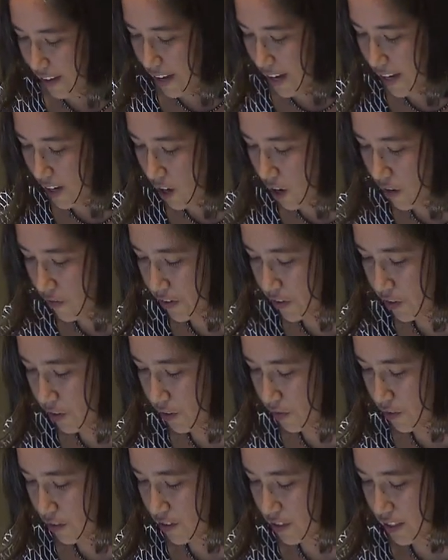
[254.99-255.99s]
at Harvard
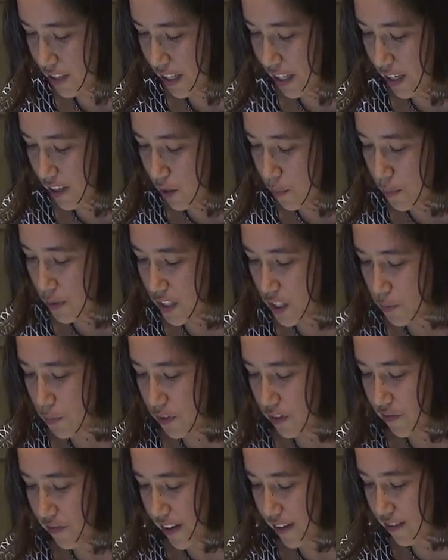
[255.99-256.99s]
University and the
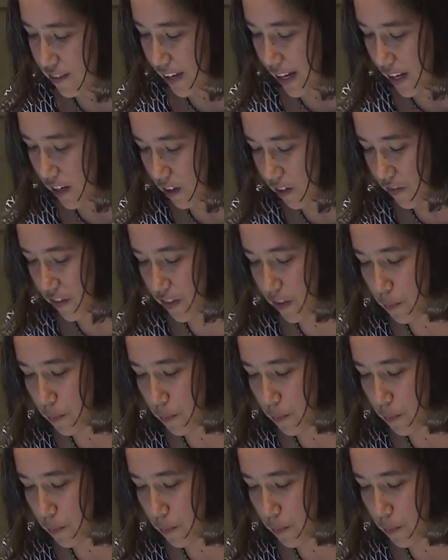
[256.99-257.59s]
principal investigator for